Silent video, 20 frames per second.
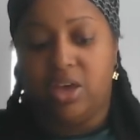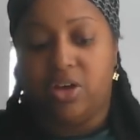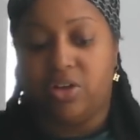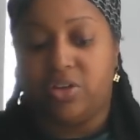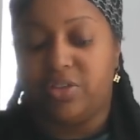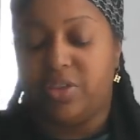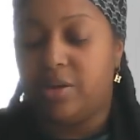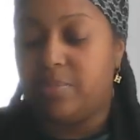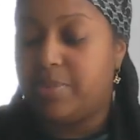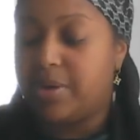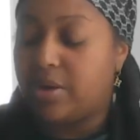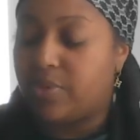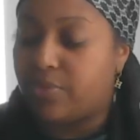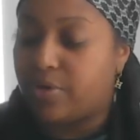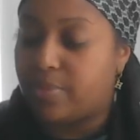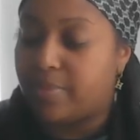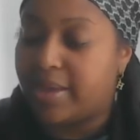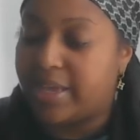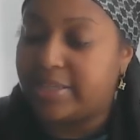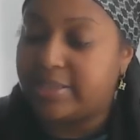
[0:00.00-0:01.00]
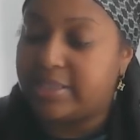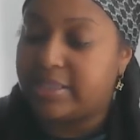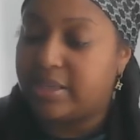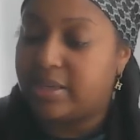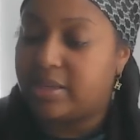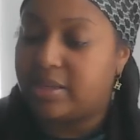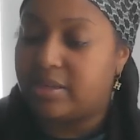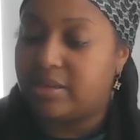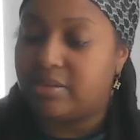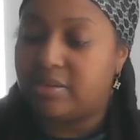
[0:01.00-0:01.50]
Could there be a
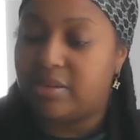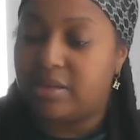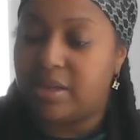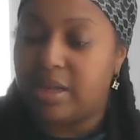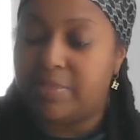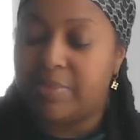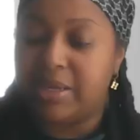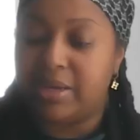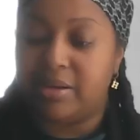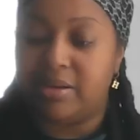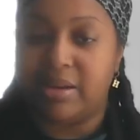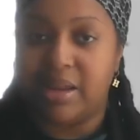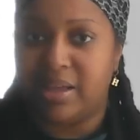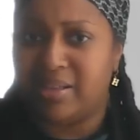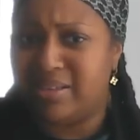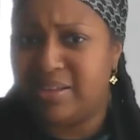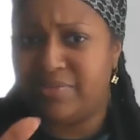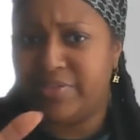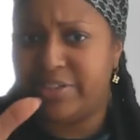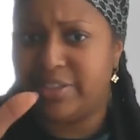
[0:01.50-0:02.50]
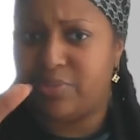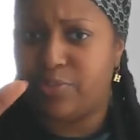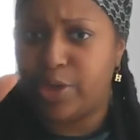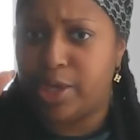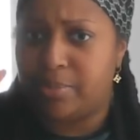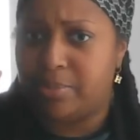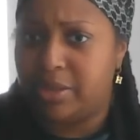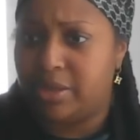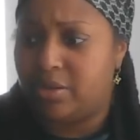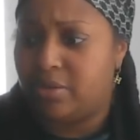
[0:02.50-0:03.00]
romantic? I mean, not if it's
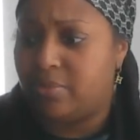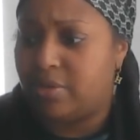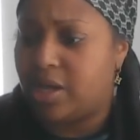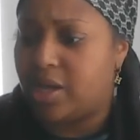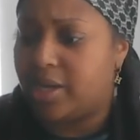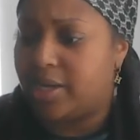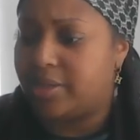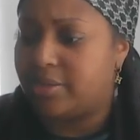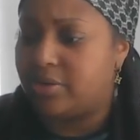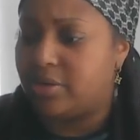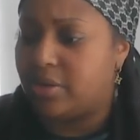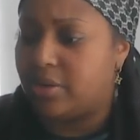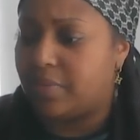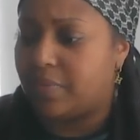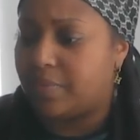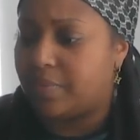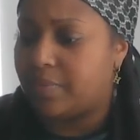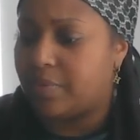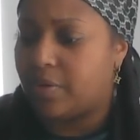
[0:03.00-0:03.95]
family. Oh God, no.